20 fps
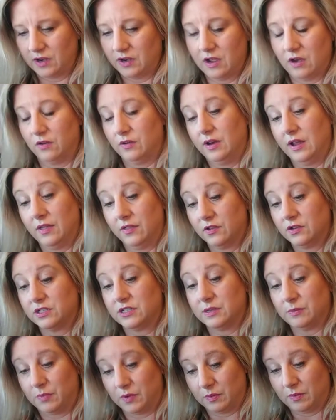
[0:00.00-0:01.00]
No, another
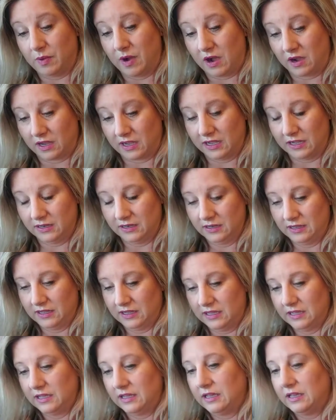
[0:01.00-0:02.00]
zipper pocket
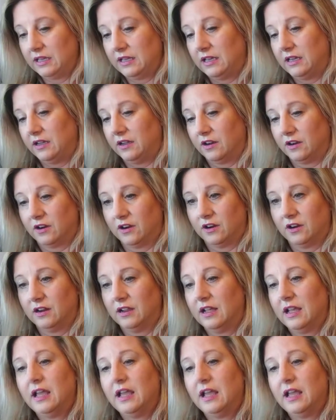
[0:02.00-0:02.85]
here.